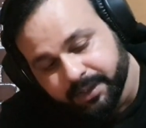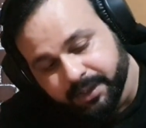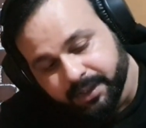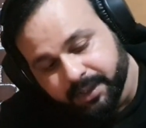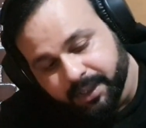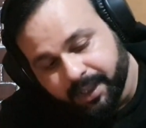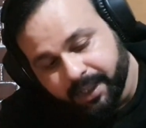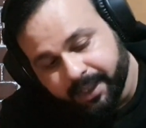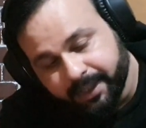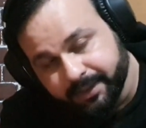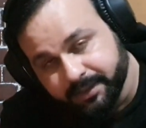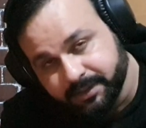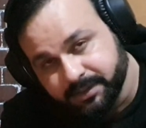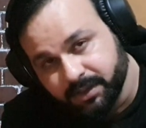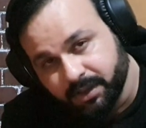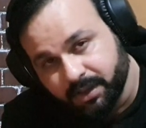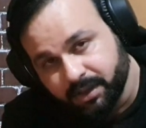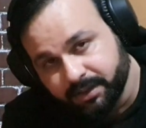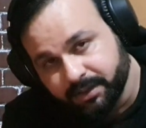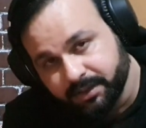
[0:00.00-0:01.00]
and it's
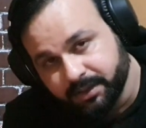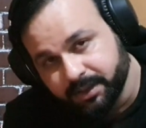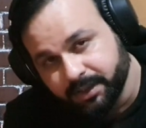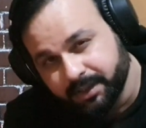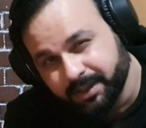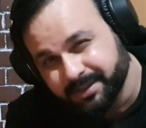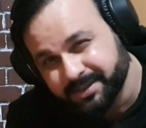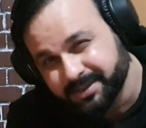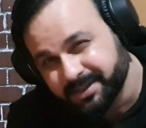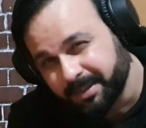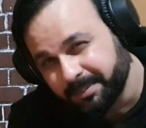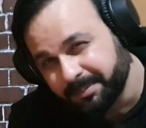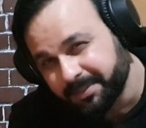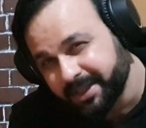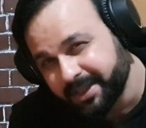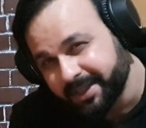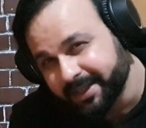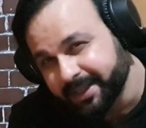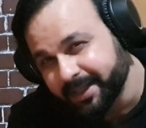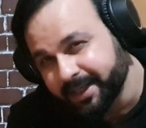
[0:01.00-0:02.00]
got
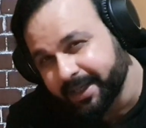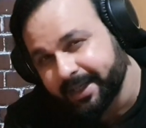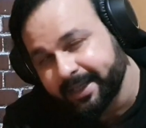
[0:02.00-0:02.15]
something like,